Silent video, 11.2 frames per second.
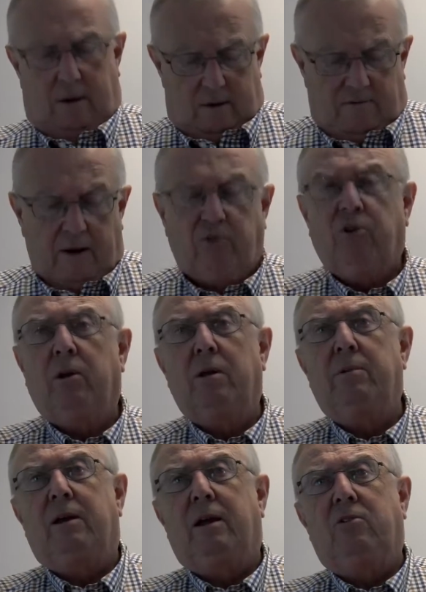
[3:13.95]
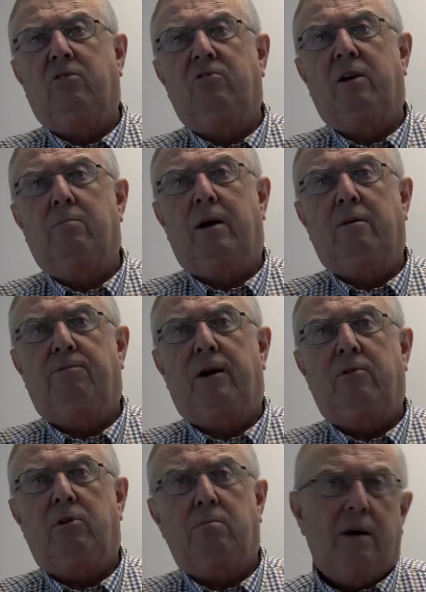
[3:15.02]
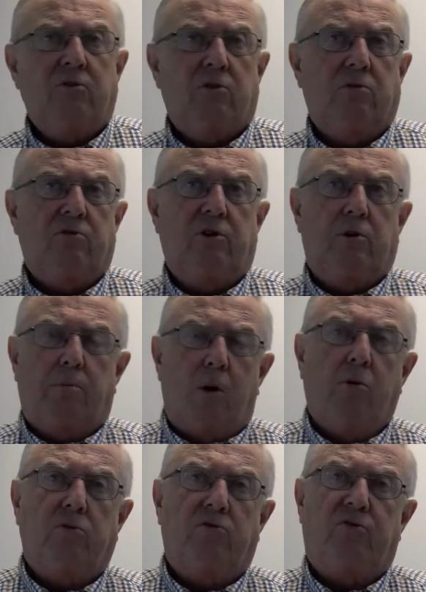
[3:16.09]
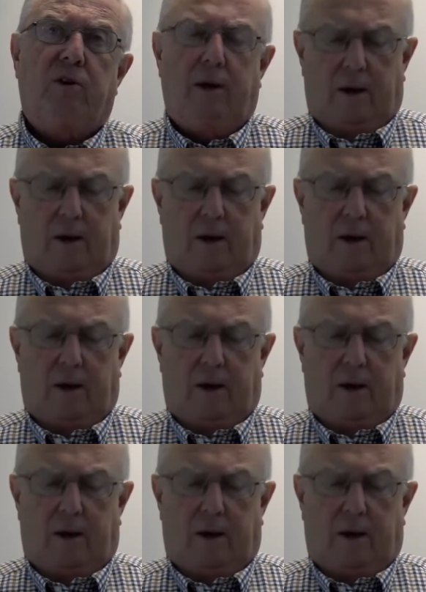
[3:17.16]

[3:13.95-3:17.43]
functional limitations that might affect your muscles or your bones